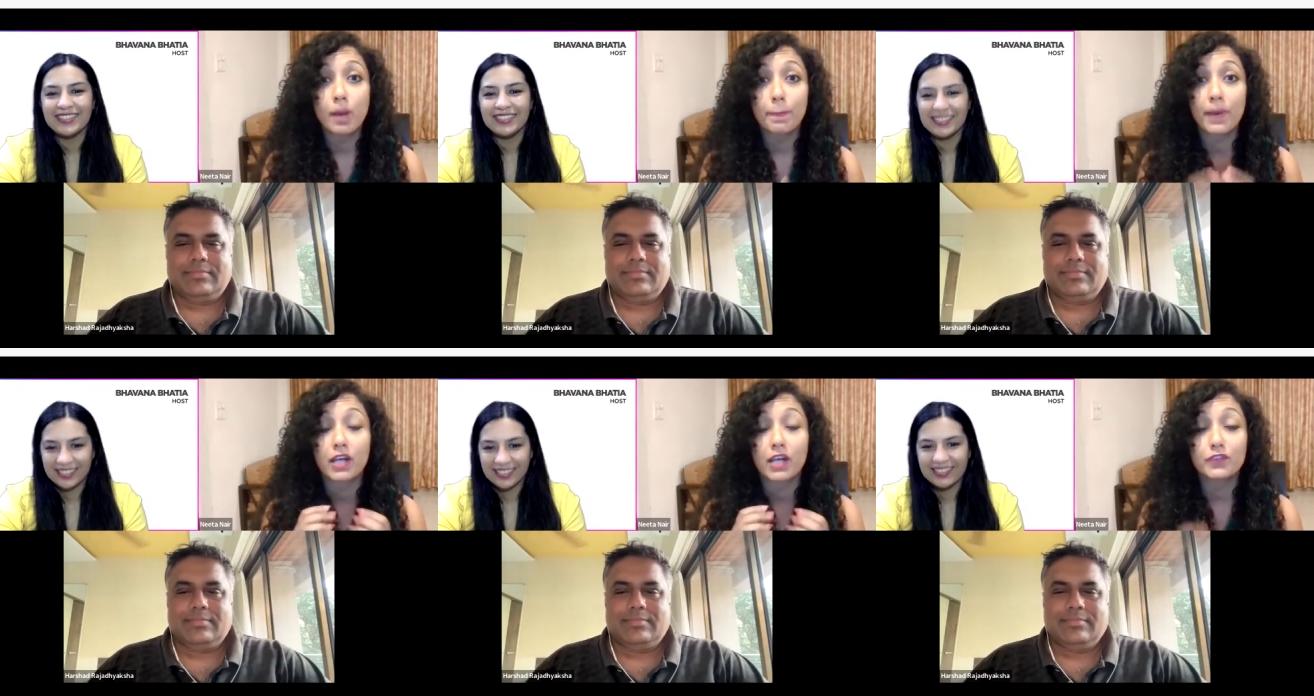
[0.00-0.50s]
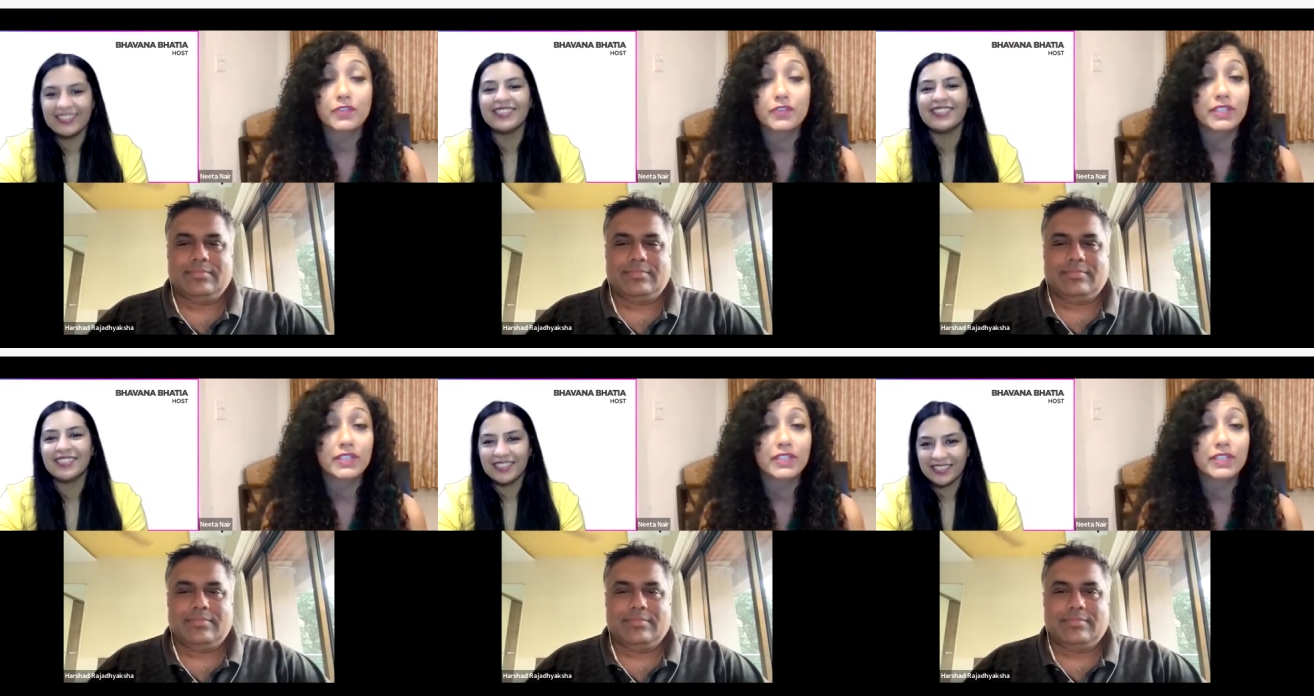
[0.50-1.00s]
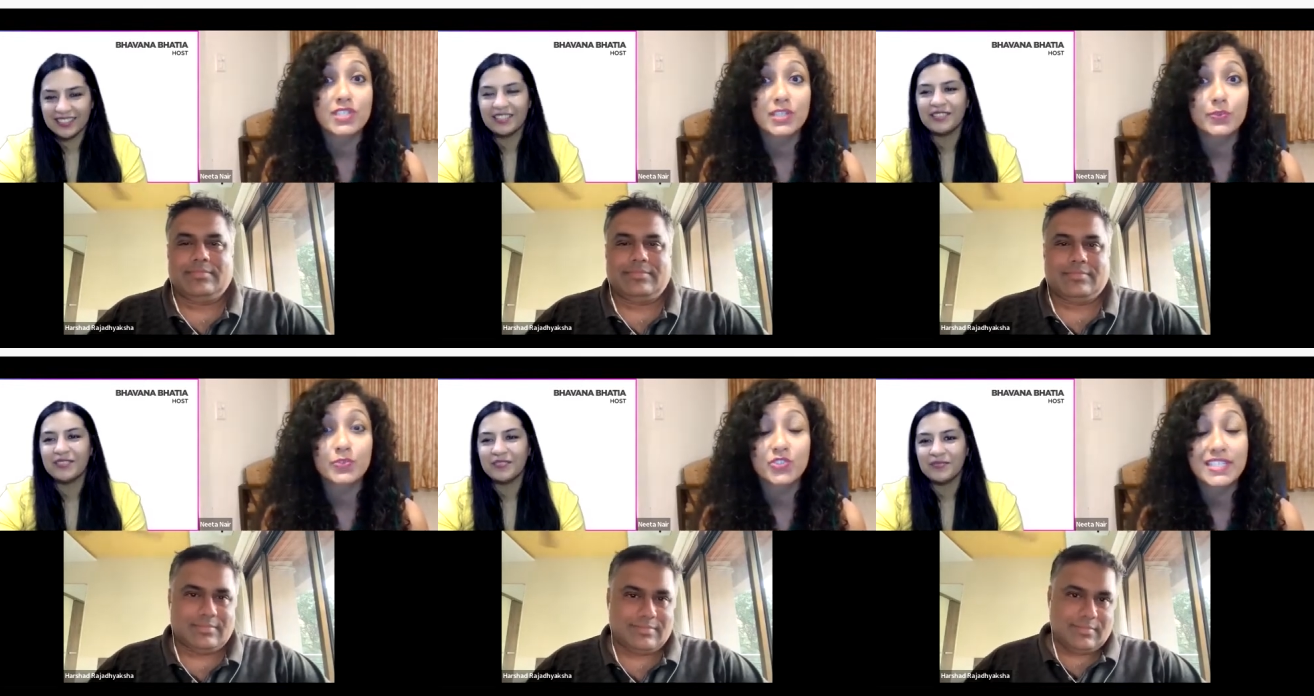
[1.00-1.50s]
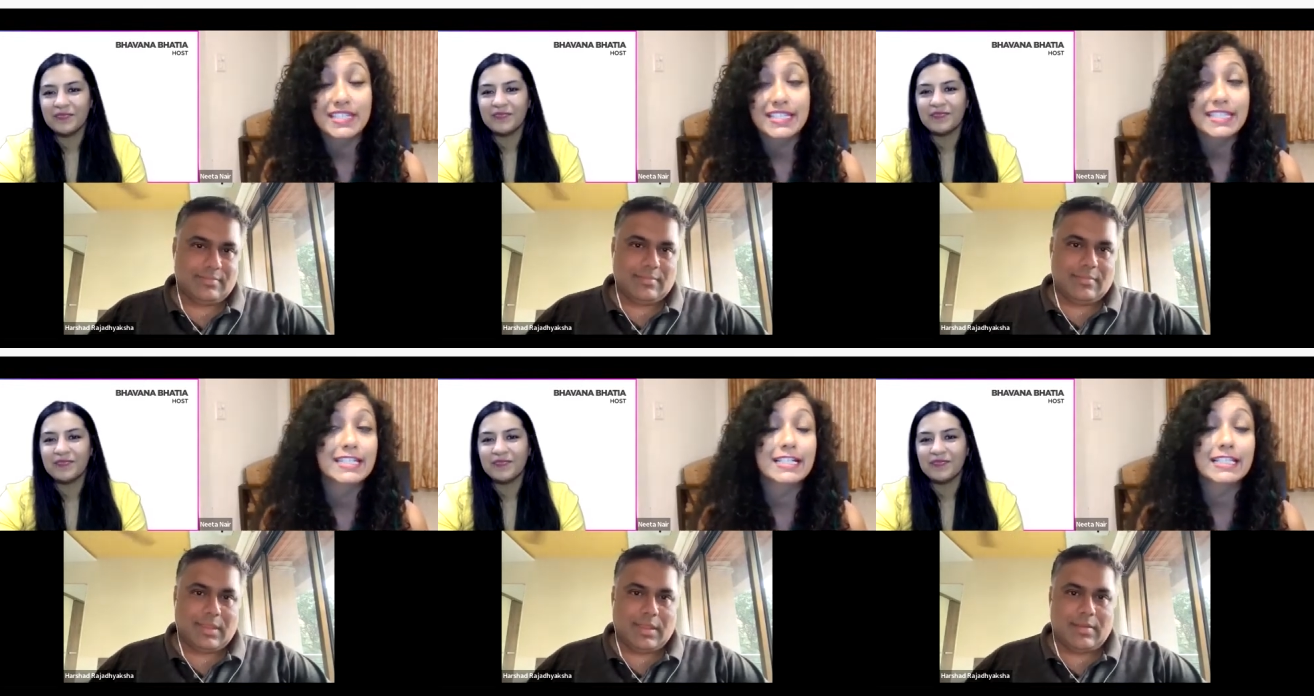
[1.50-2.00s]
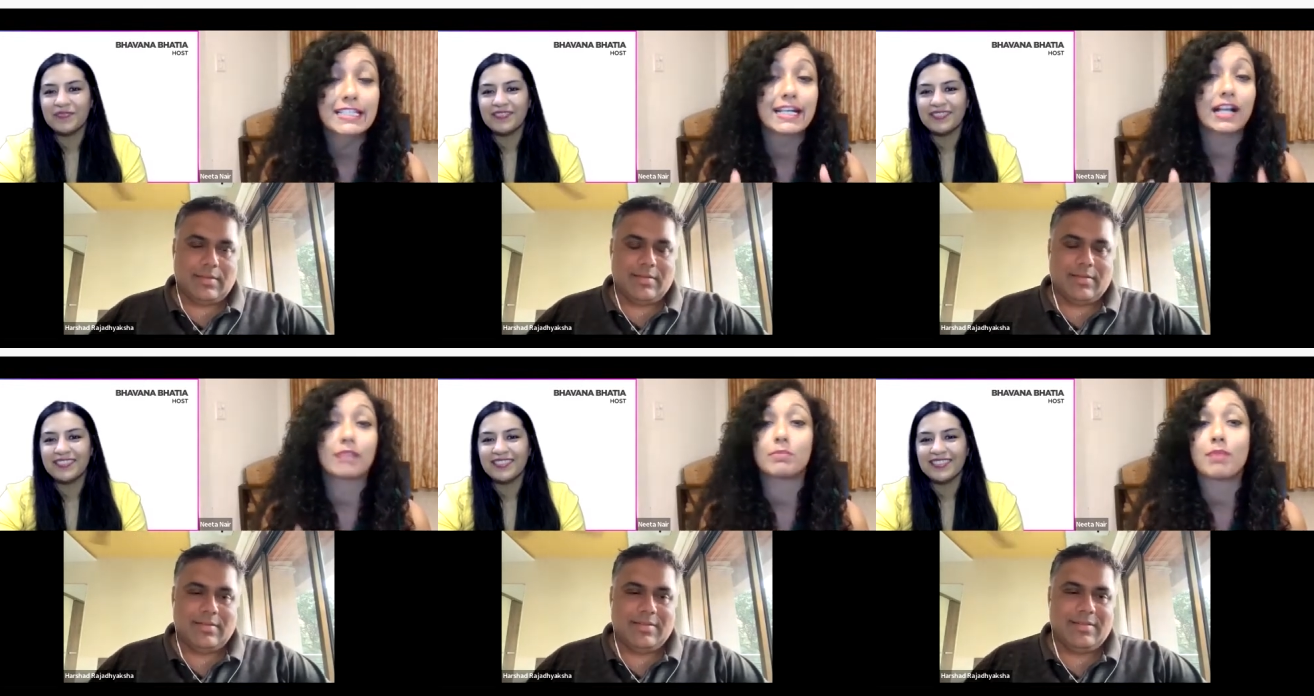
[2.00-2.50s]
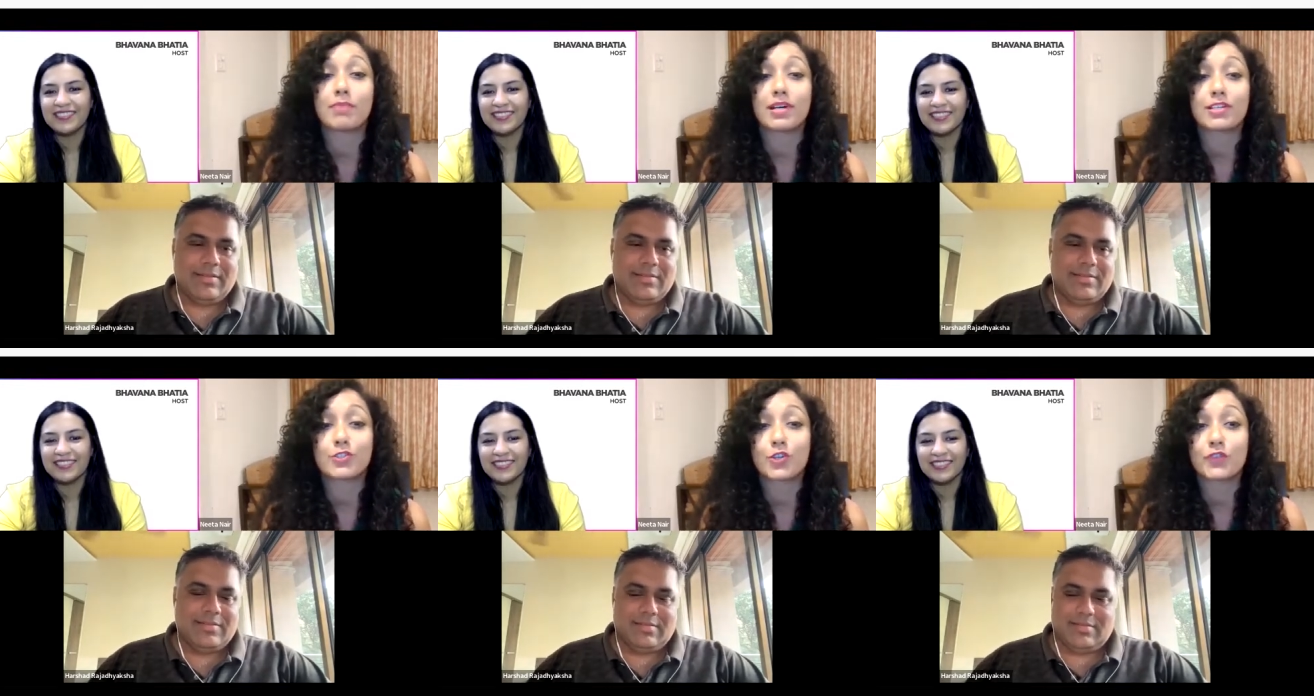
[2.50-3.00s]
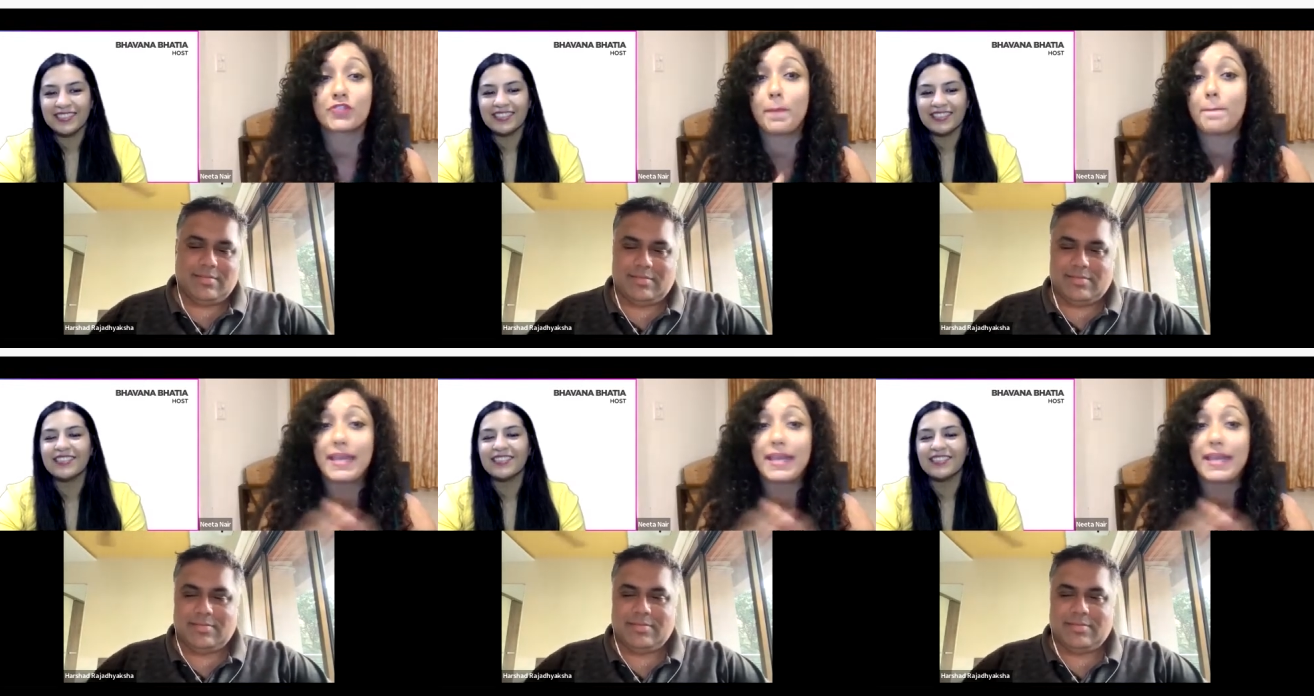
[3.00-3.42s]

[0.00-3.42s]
Speaker 1: who are part of an agency which is considered the alma mater of the